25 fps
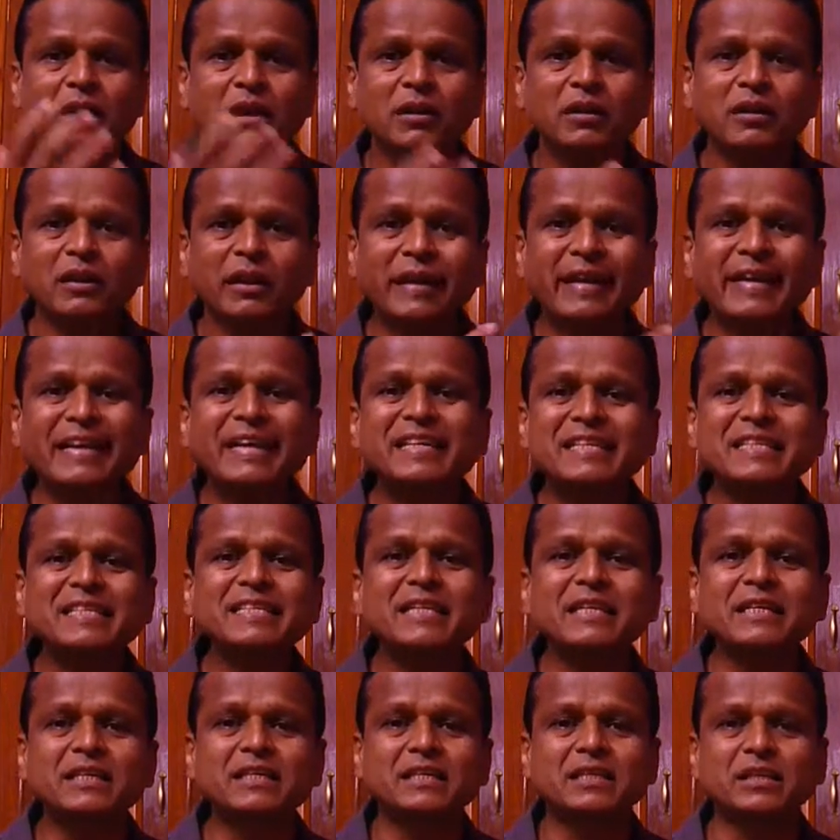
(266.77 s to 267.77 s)
the
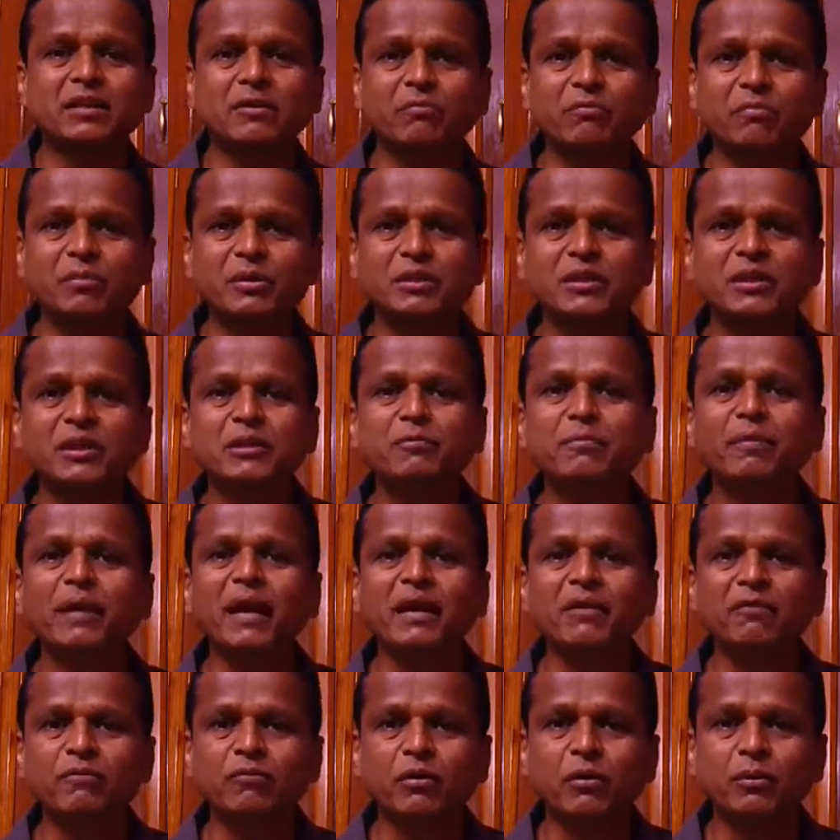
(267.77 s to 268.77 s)
easiest of business
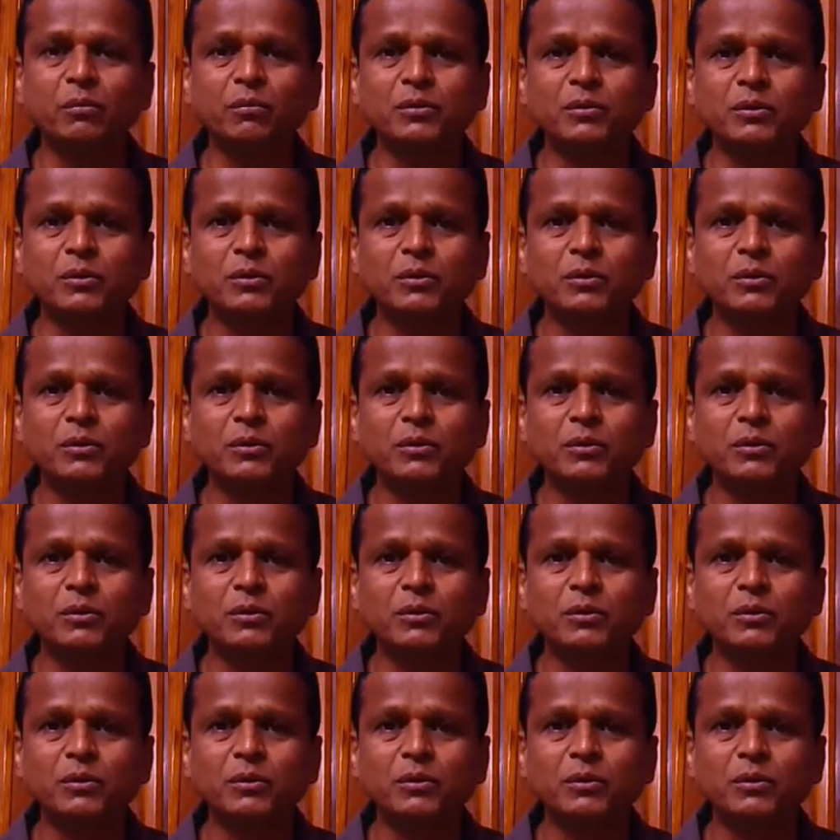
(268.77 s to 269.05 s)
platforms?